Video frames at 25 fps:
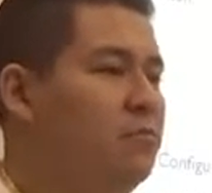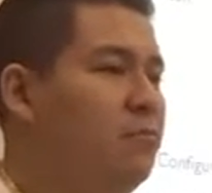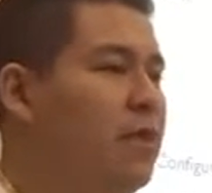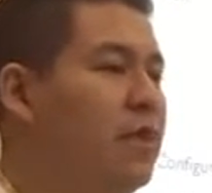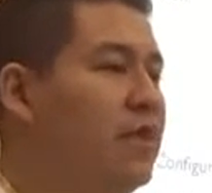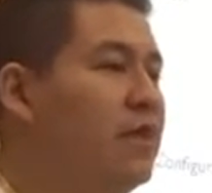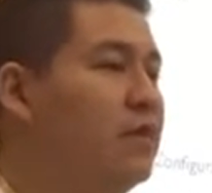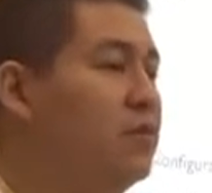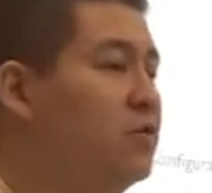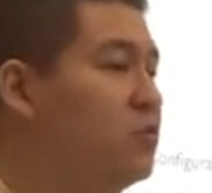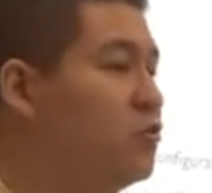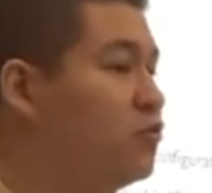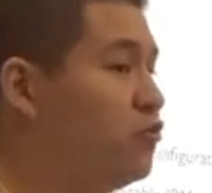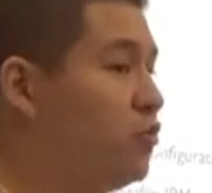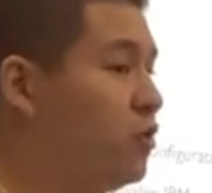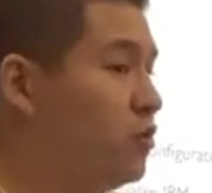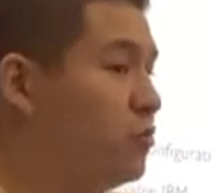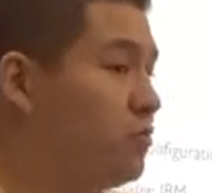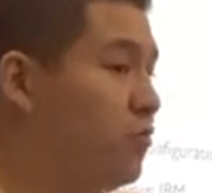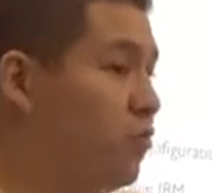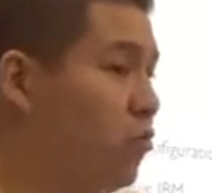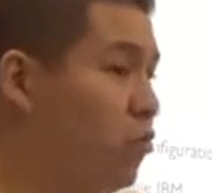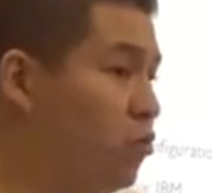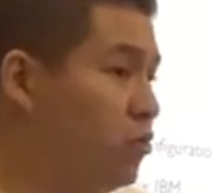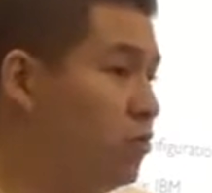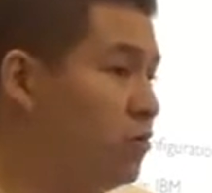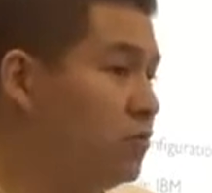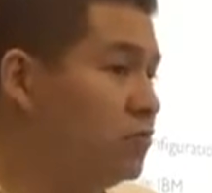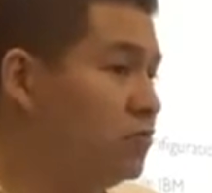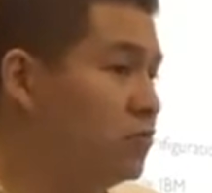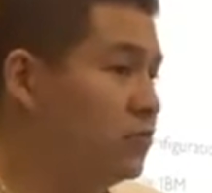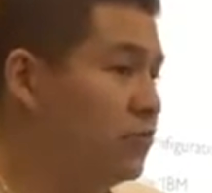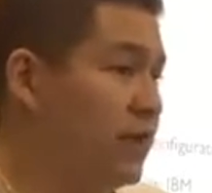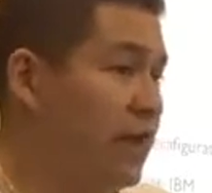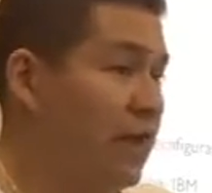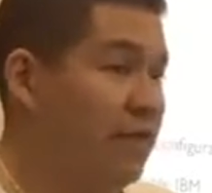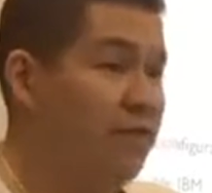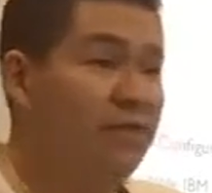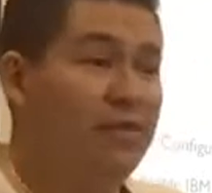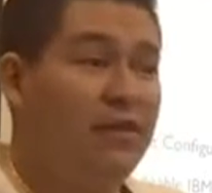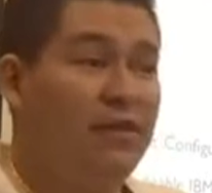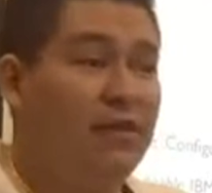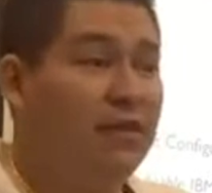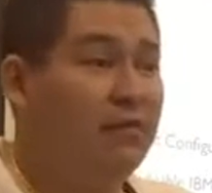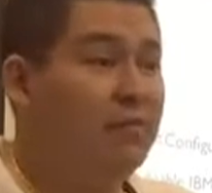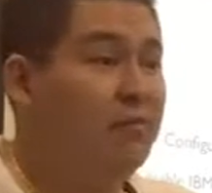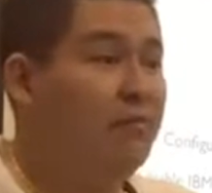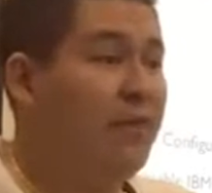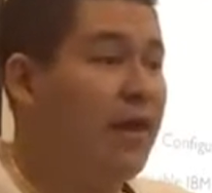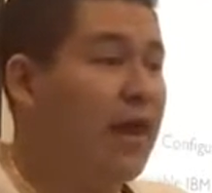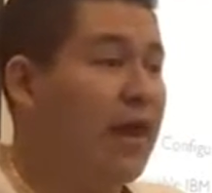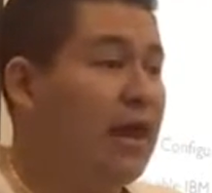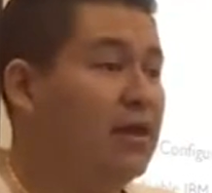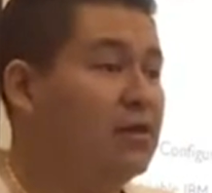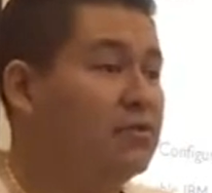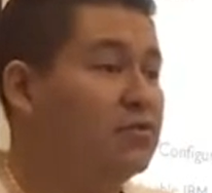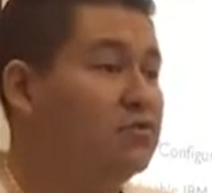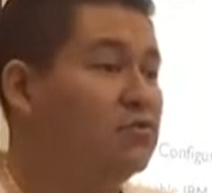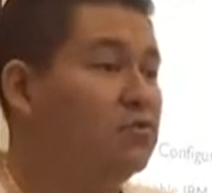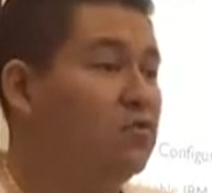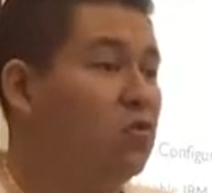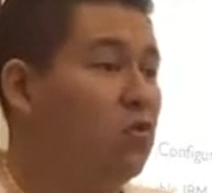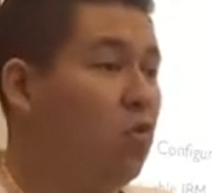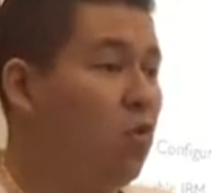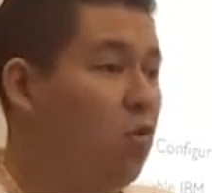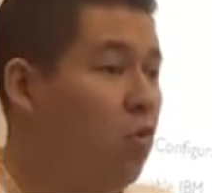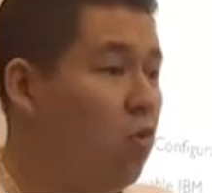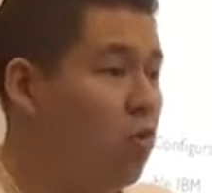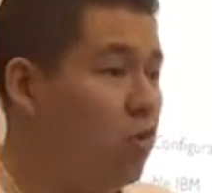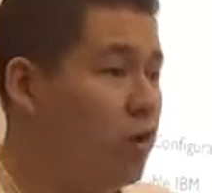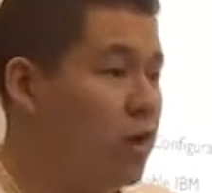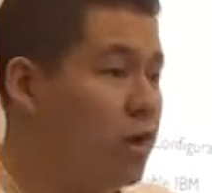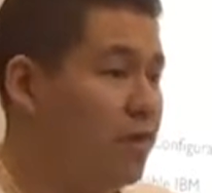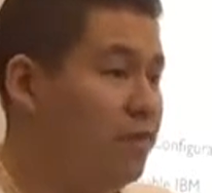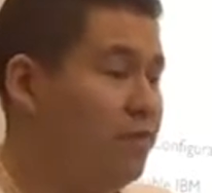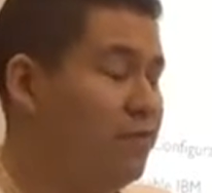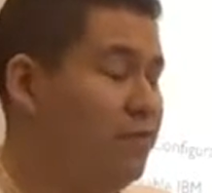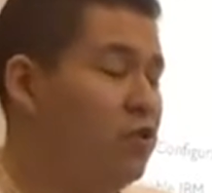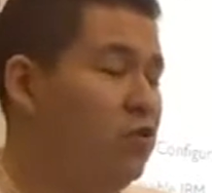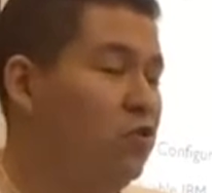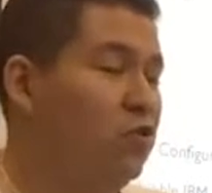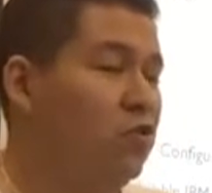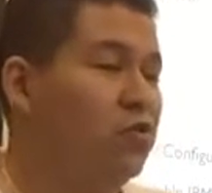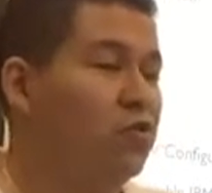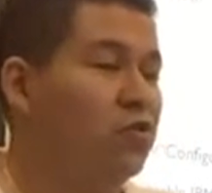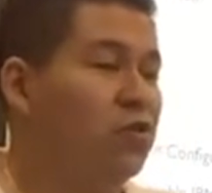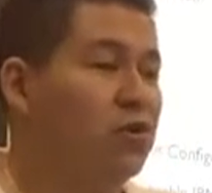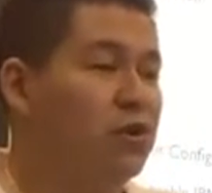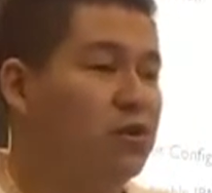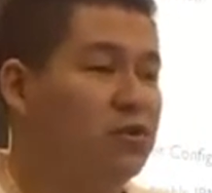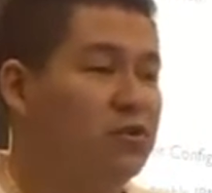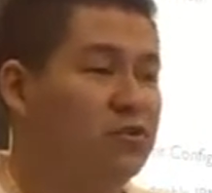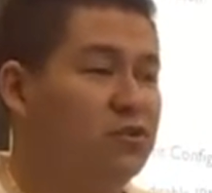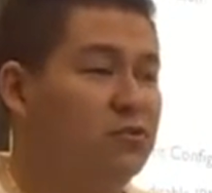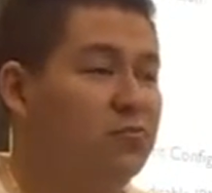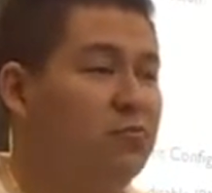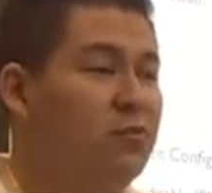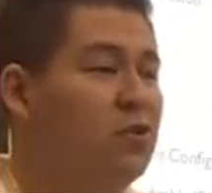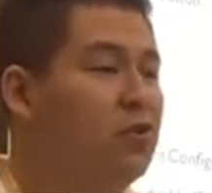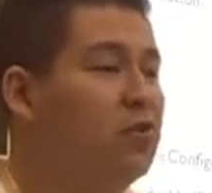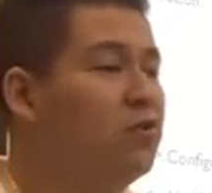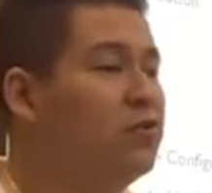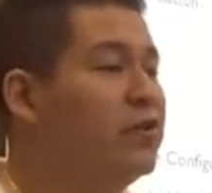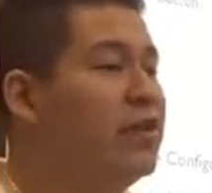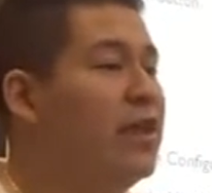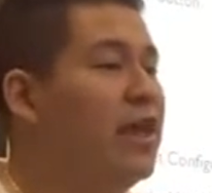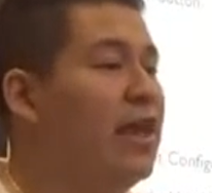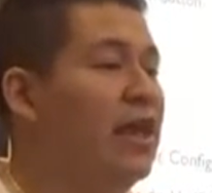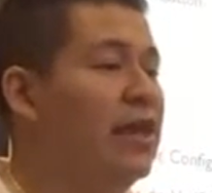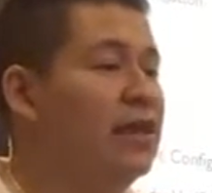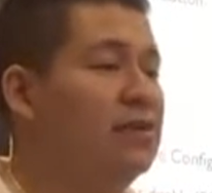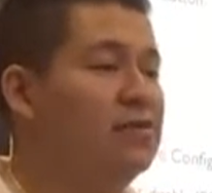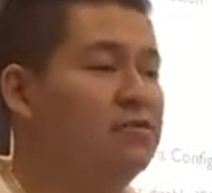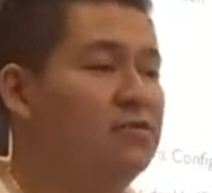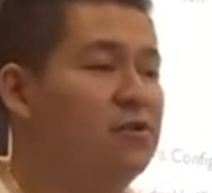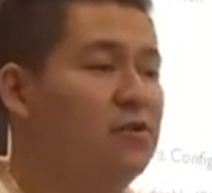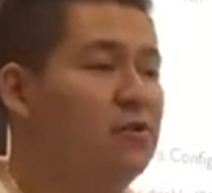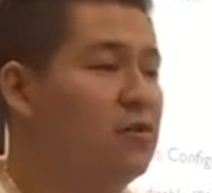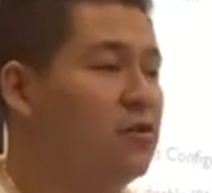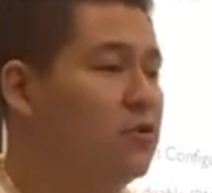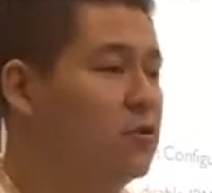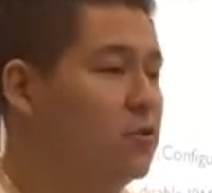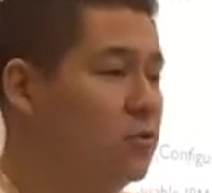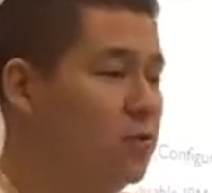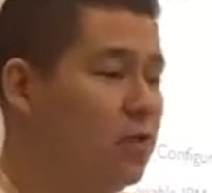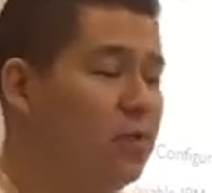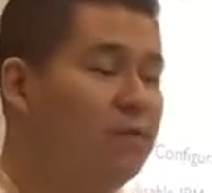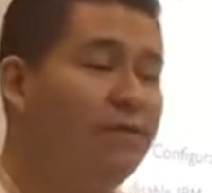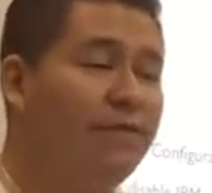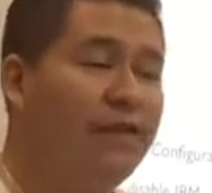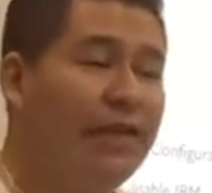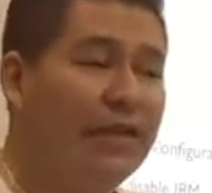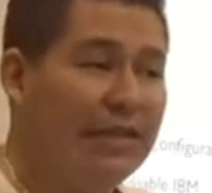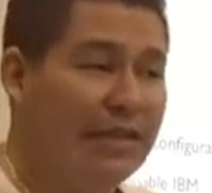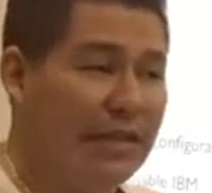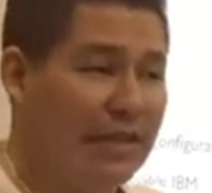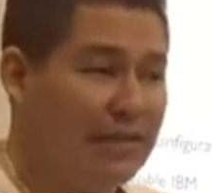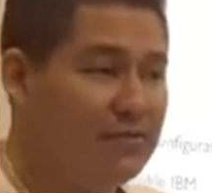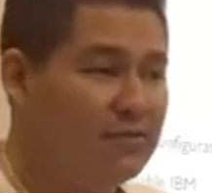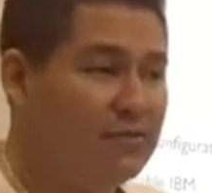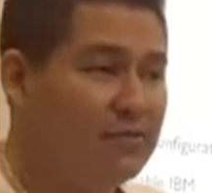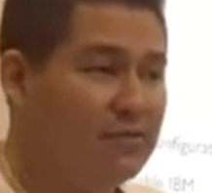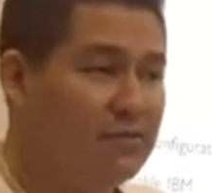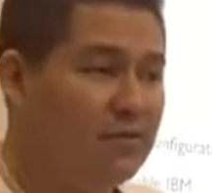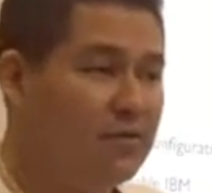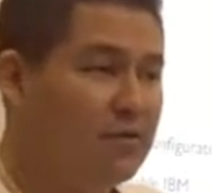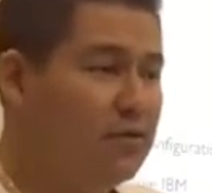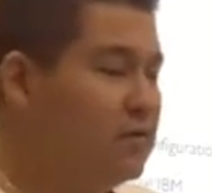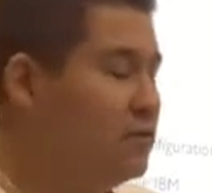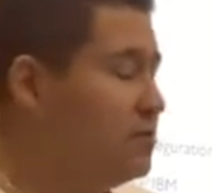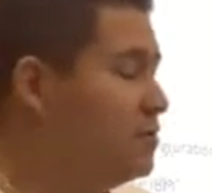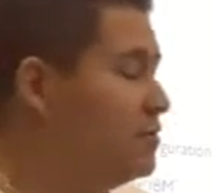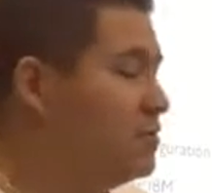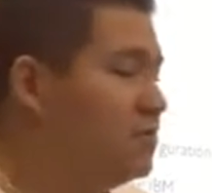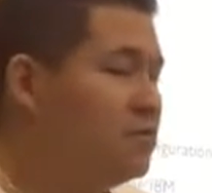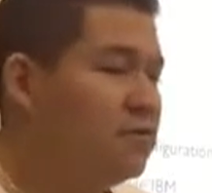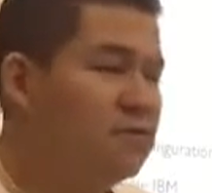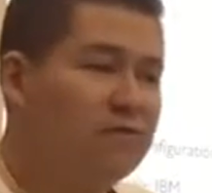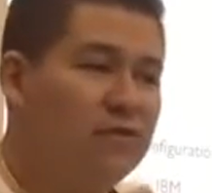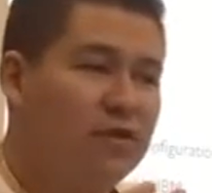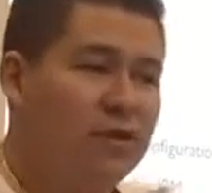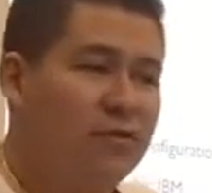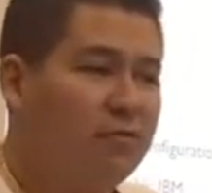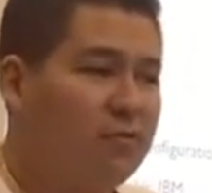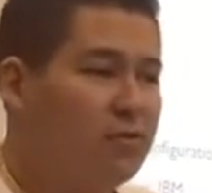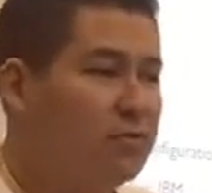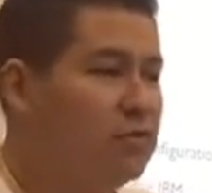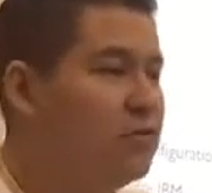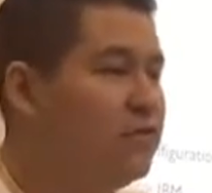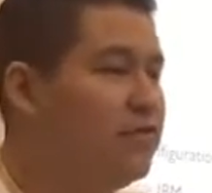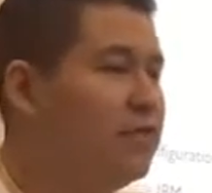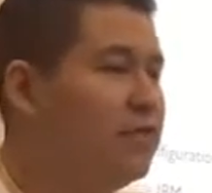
Make it a trunk port so anything can pass, or if you know your customer only has three VLANs, send